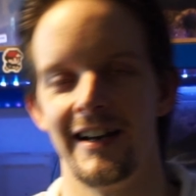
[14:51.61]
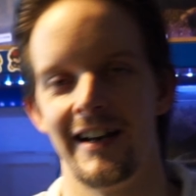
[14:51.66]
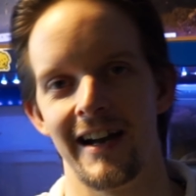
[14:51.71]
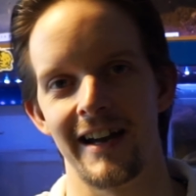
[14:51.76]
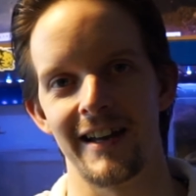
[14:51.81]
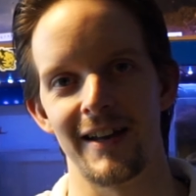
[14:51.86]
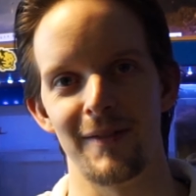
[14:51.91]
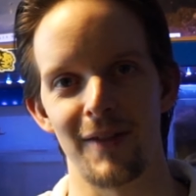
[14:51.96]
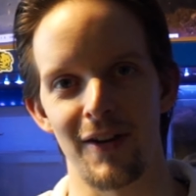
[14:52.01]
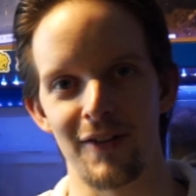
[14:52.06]

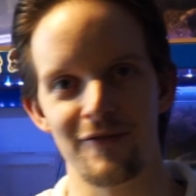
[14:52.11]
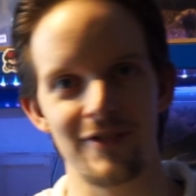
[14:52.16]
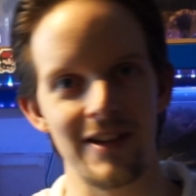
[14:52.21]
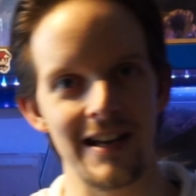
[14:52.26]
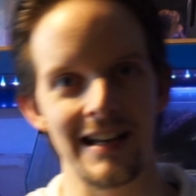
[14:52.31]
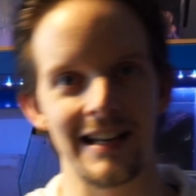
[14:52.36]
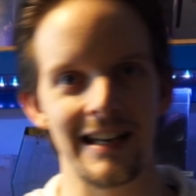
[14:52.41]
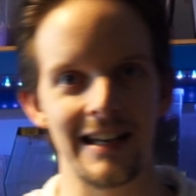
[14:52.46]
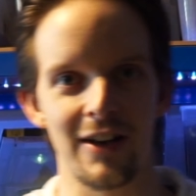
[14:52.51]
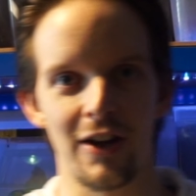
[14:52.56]
And I'm like
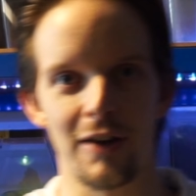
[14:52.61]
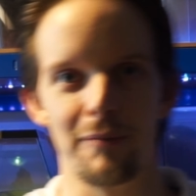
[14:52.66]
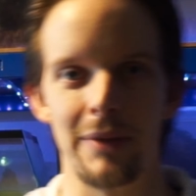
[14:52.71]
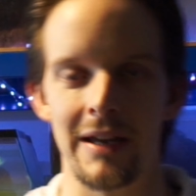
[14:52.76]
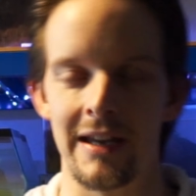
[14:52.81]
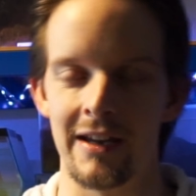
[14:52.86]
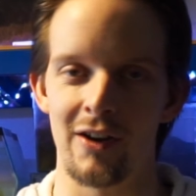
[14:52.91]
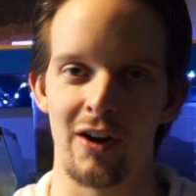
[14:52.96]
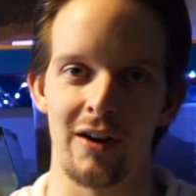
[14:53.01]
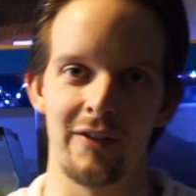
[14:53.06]
really like
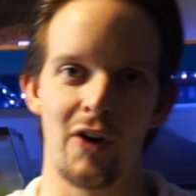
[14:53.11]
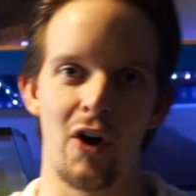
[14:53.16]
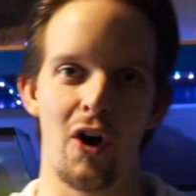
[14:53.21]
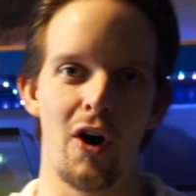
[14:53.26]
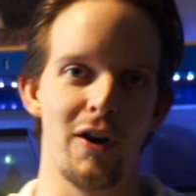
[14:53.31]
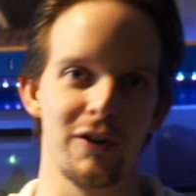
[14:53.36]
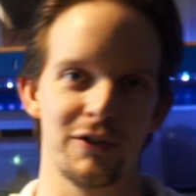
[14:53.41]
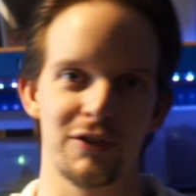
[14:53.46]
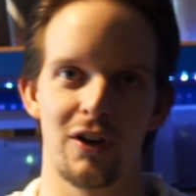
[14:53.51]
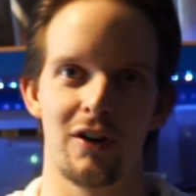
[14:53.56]
being kind of
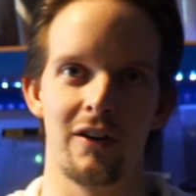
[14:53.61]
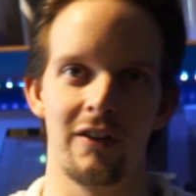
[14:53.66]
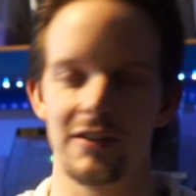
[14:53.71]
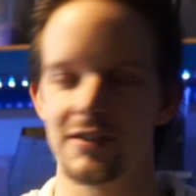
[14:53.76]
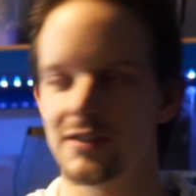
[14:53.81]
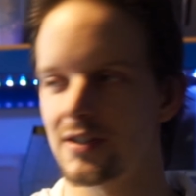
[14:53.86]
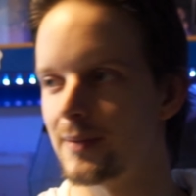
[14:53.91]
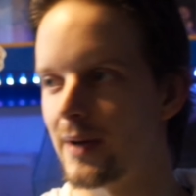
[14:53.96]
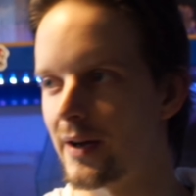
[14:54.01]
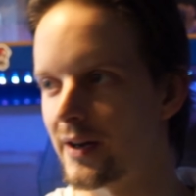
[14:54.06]

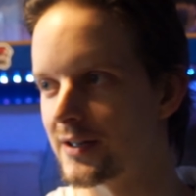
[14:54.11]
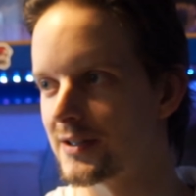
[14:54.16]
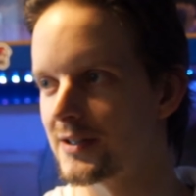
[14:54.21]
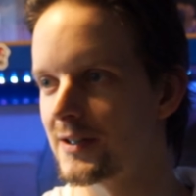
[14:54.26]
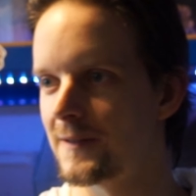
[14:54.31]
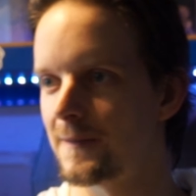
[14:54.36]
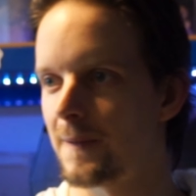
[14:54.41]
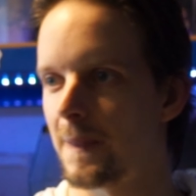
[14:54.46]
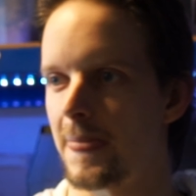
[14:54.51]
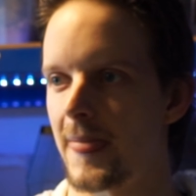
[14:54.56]
half-arsed about it.
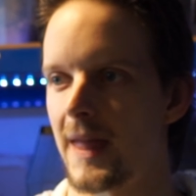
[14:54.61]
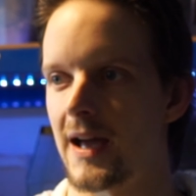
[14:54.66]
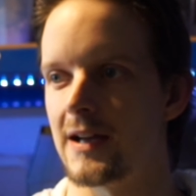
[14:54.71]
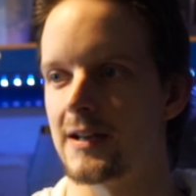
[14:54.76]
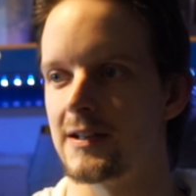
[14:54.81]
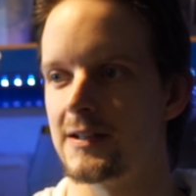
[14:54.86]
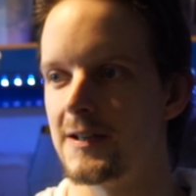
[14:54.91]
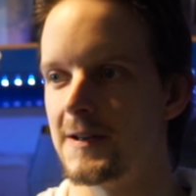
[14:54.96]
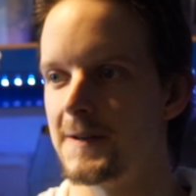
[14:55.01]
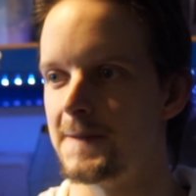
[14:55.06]

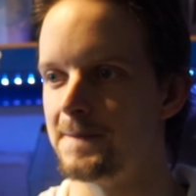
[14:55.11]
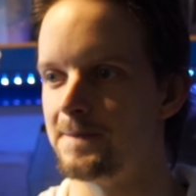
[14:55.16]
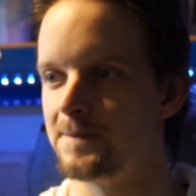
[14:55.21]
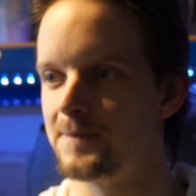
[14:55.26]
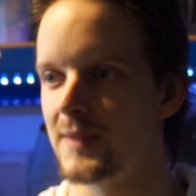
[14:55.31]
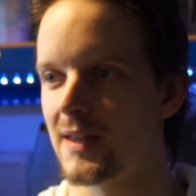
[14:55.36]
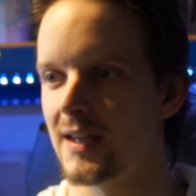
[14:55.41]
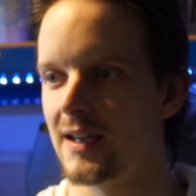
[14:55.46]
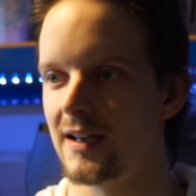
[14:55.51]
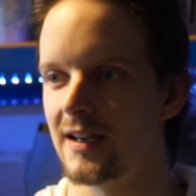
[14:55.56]
And
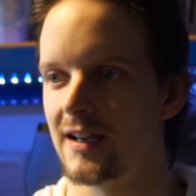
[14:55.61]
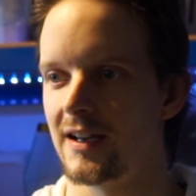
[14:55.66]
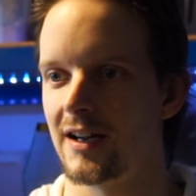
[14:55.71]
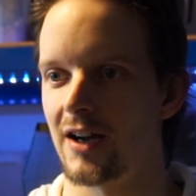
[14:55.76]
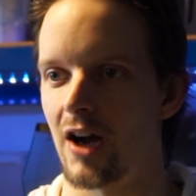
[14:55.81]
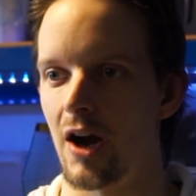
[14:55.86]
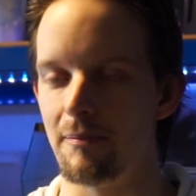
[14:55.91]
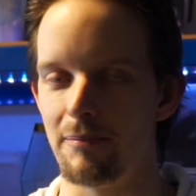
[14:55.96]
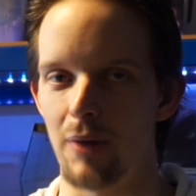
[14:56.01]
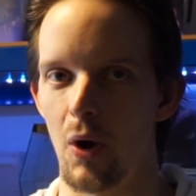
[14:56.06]

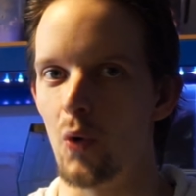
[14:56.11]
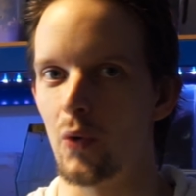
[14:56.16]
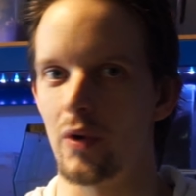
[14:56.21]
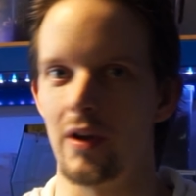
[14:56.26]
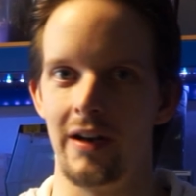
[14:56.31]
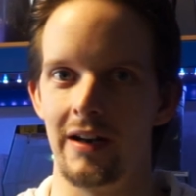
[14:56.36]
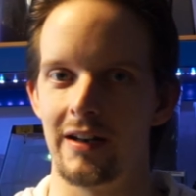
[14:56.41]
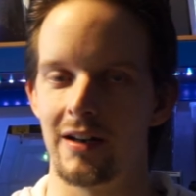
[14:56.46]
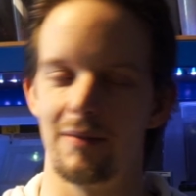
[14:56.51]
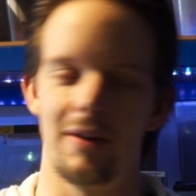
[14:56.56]
I'm poking
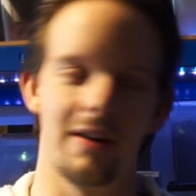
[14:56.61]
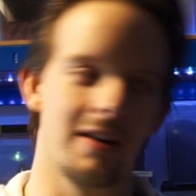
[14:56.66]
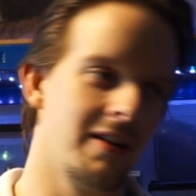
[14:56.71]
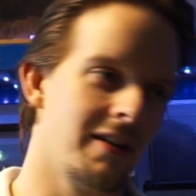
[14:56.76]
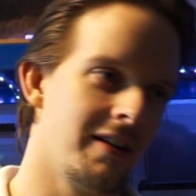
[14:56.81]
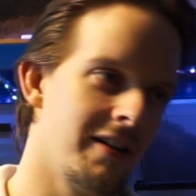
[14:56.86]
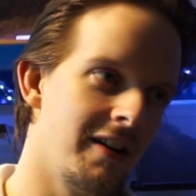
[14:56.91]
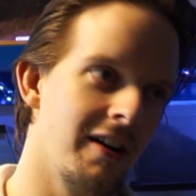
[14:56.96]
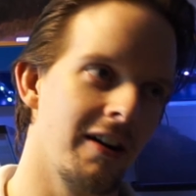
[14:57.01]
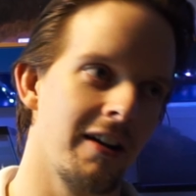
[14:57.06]
it, I'm like,
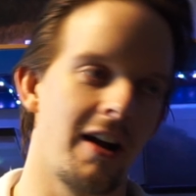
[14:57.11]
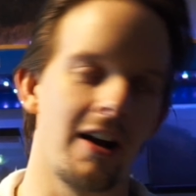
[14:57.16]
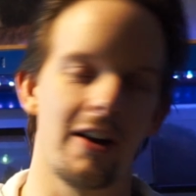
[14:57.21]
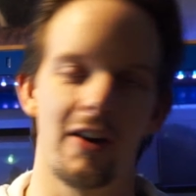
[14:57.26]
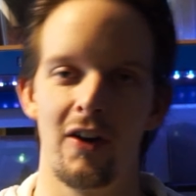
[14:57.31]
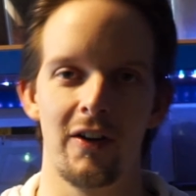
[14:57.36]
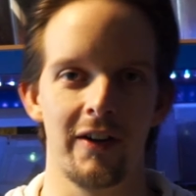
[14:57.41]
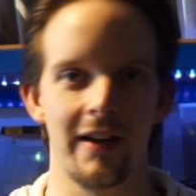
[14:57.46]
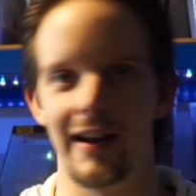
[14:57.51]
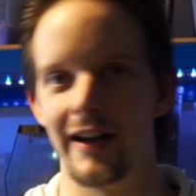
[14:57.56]
oh, I
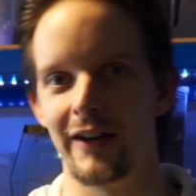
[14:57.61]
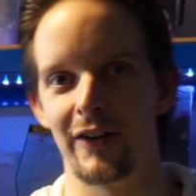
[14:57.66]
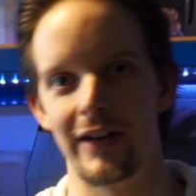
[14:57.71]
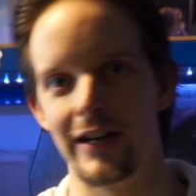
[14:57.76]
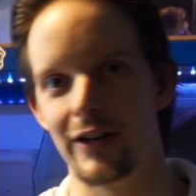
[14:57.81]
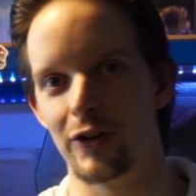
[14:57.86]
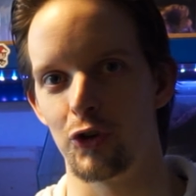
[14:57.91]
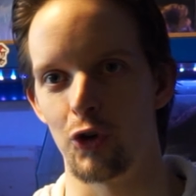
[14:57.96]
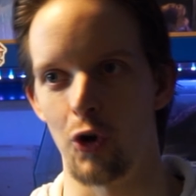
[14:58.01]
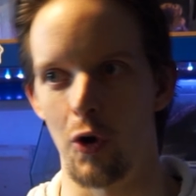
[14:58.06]
can't get it, I need
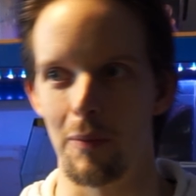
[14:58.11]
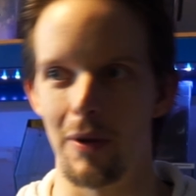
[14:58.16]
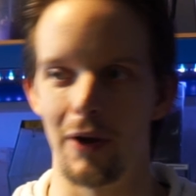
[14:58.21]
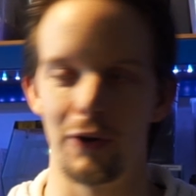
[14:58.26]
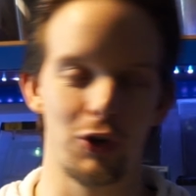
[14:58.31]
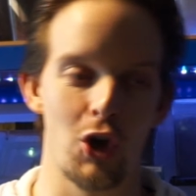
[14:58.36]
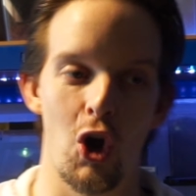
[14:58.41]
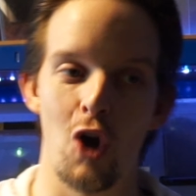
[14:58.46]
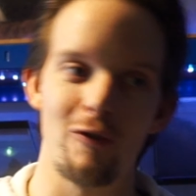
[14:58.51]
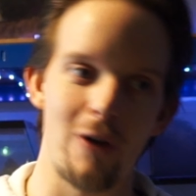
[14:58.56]
a tub. I
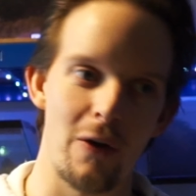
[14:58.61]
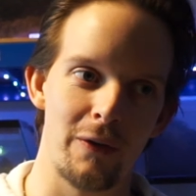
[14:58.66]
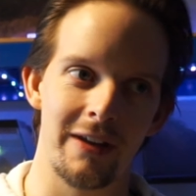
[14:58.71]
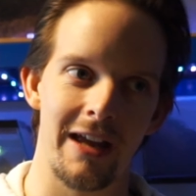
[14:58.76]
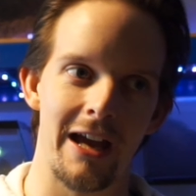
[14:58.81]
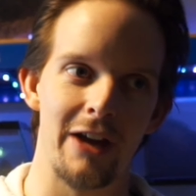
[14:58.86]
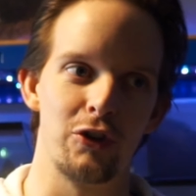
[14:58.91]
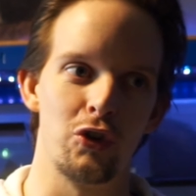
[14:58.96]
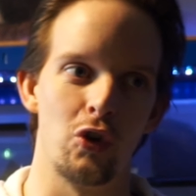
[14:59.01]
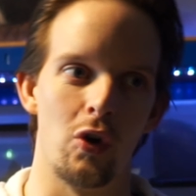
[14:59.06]
turn around to
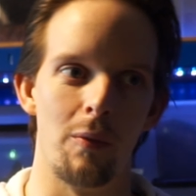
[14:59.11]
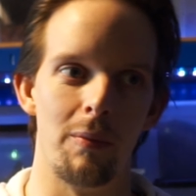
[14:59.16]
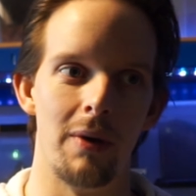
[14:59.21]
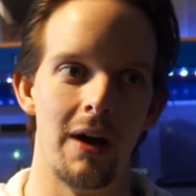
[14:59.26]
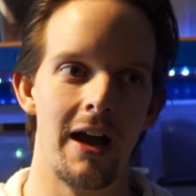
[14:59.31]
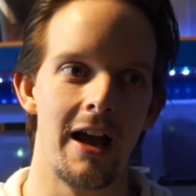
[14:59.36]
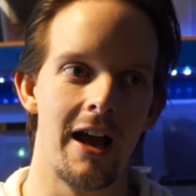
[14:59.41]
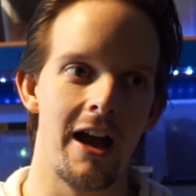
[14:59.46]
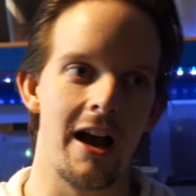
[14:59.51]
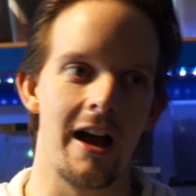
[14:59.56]
get a tub,
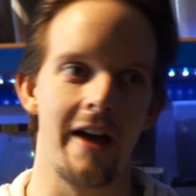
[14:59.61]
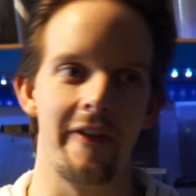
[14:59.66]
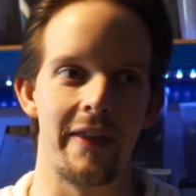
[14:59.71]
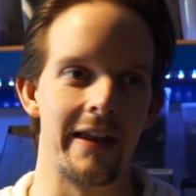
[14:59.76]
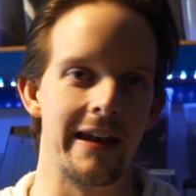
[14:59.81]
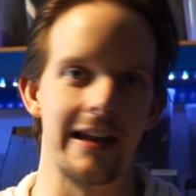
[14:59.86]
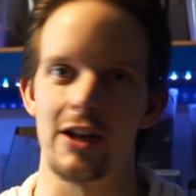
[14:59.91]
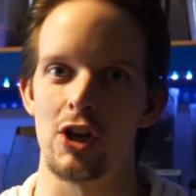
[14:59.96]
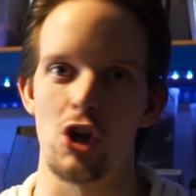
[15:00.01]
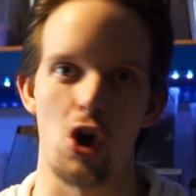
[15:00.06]
and then
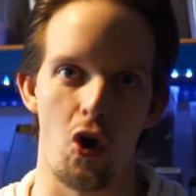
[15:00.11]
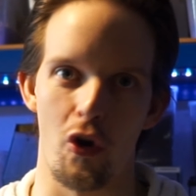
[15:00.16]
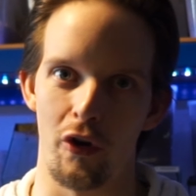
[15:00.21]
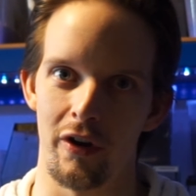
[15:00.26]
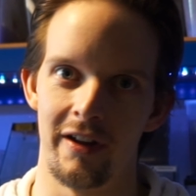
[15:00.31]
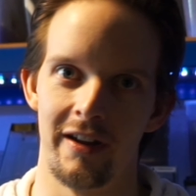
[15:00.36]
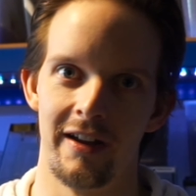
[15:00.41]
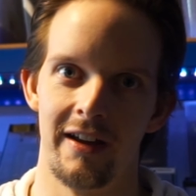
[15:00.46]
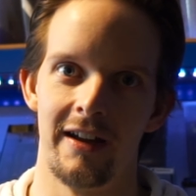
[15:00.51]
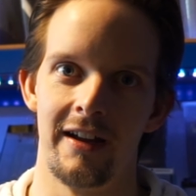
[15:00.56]
it's gone.
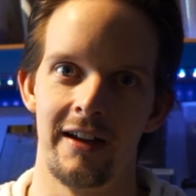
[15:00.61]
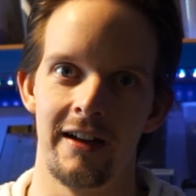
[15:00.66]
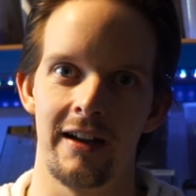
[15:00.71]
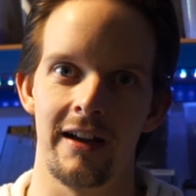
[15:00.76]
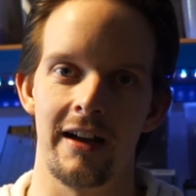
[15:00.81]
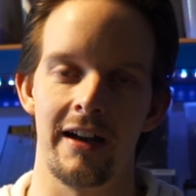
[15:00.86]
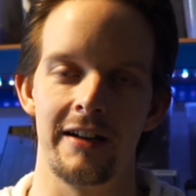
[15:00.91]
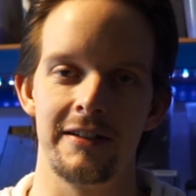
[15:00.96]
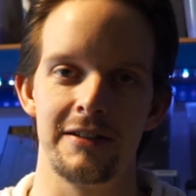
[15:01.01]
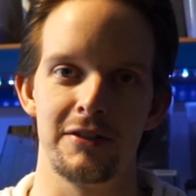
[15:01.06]

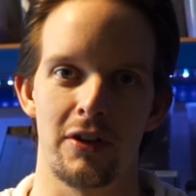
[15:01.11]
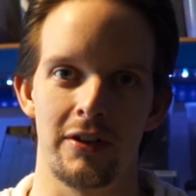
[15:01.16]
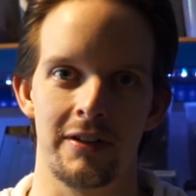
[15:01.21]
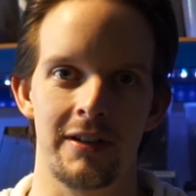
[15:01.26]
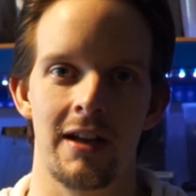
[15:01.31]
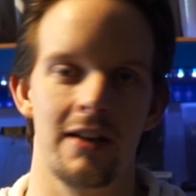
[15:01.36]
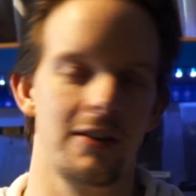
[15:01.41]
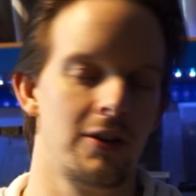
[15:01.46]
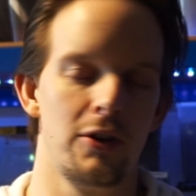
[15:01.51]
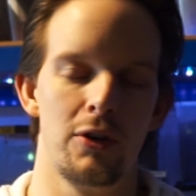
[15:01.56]
And she's like,
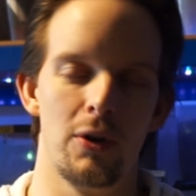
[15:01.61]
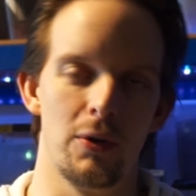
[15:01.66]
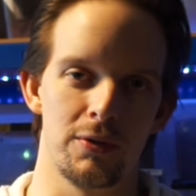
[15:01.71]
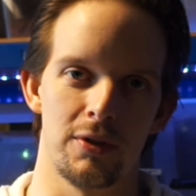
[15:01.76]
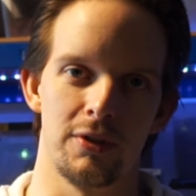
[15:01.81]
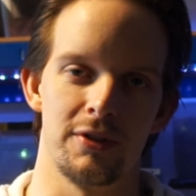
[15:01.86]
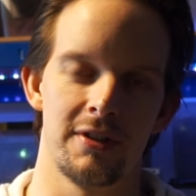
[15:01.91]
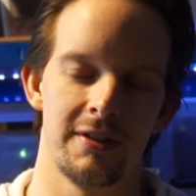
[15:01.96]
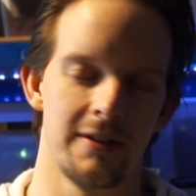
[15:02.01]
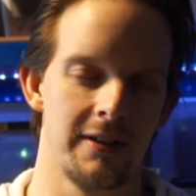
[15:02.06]
Dan, you're
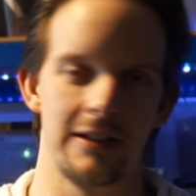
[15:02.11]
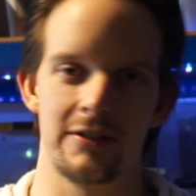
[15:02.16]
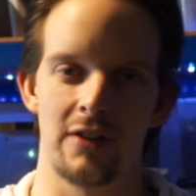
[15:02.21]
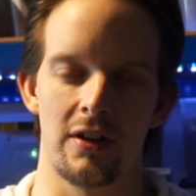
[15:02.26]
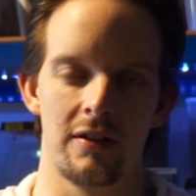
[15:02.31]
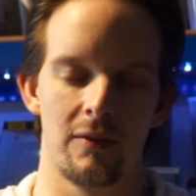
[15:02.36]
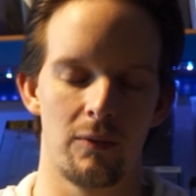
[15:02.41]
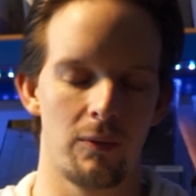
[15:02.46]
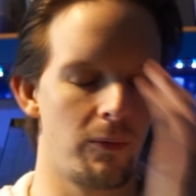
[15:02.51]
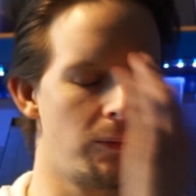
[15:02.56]
useless. It's like the